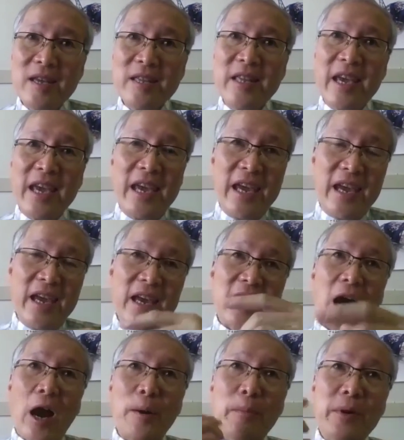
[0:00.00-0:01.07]
the
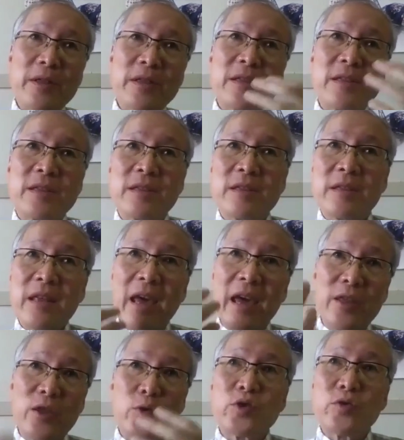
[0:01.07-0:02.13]
carbon
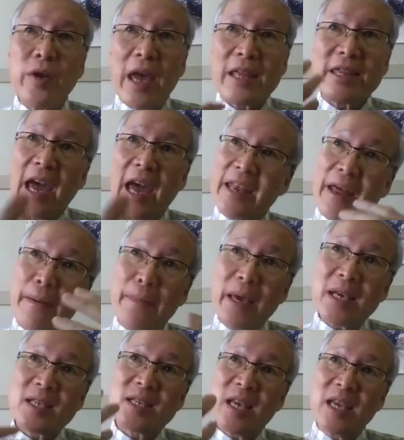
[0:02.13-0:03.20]
and nutrient
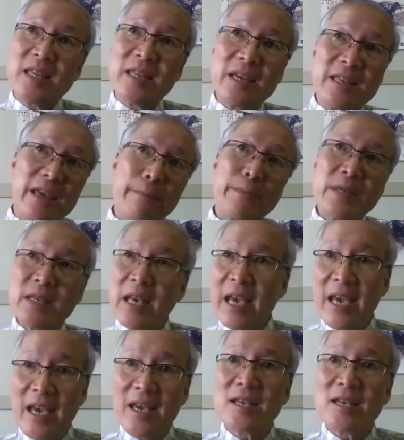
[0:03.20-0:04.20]
dynamics in the deep sea